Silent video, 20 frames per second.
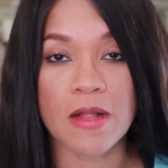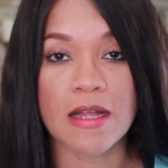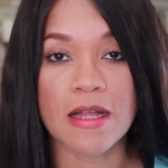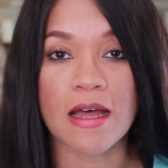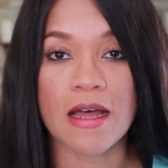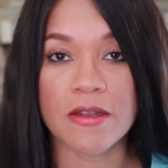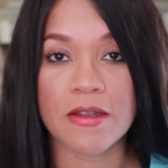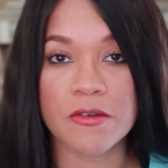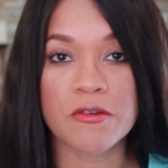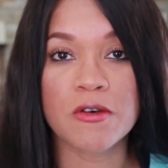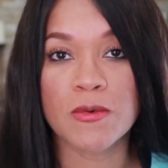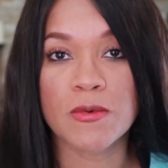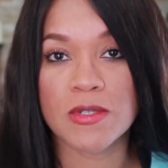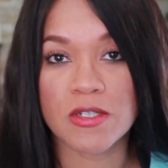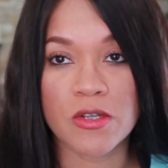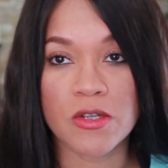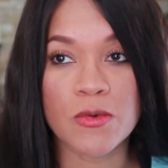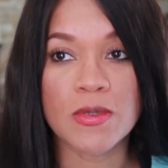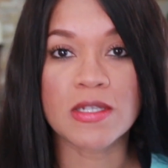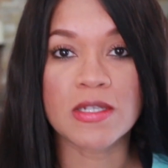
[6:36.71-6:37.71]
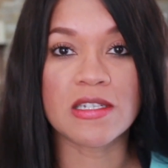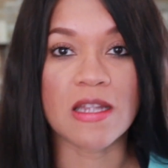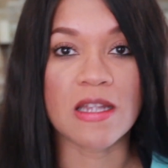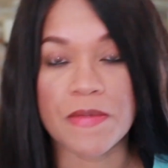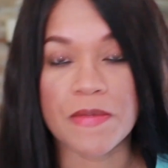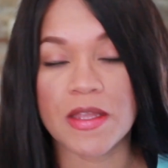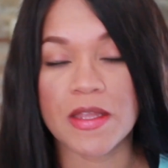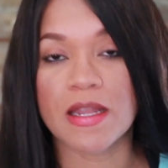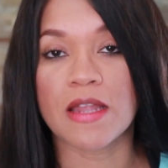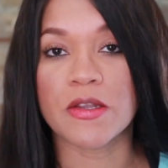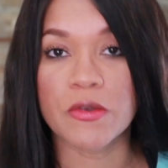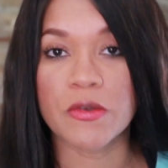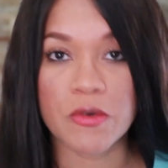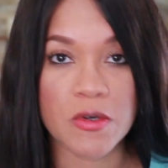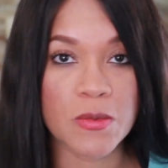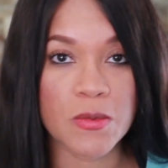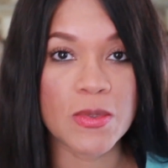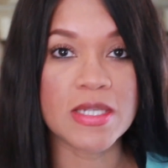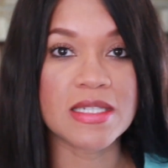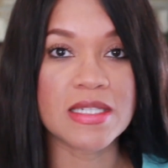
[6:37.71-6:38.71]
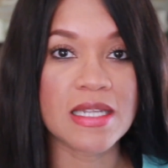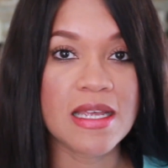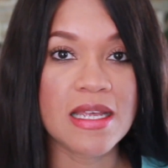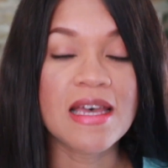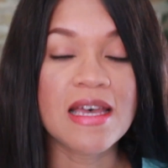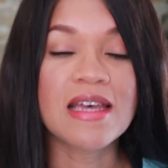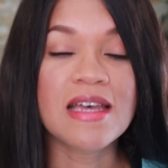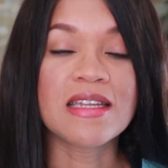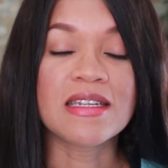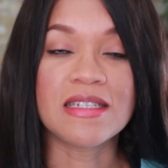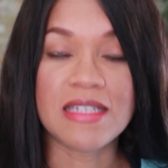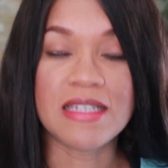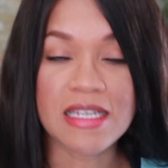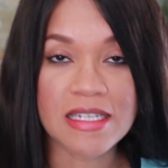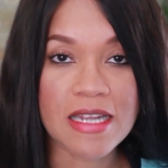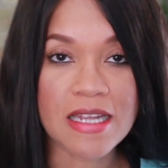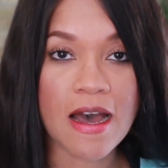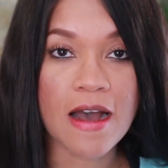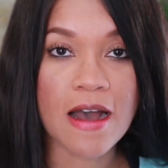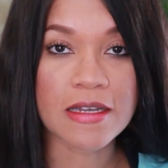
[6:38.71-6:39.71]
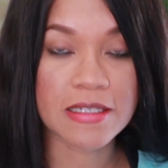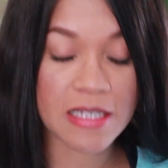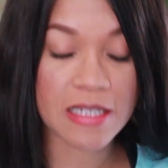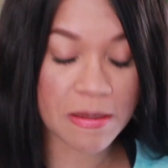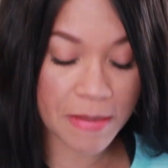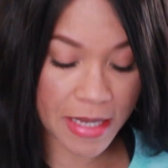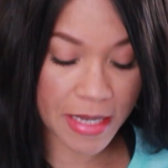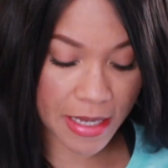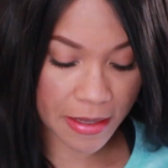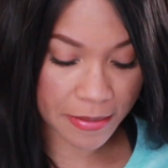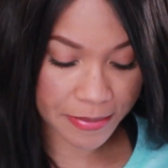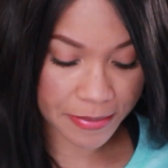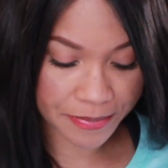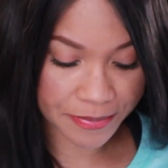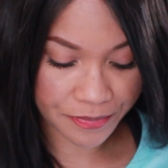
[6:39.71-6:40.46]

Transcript: I knew it was doing something. I knew it was detoxing me.